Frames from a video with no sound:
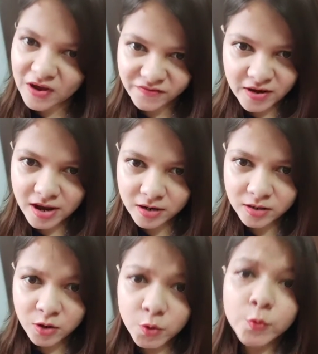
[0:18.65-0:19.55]
FIR
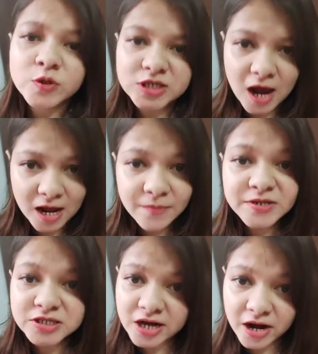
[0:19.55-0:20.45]
which I will
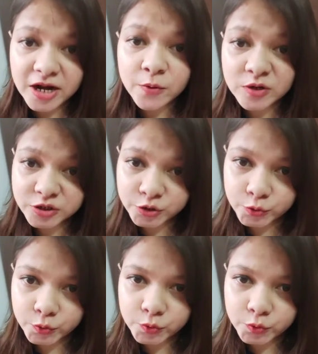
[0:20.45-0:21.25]
be sharing with you.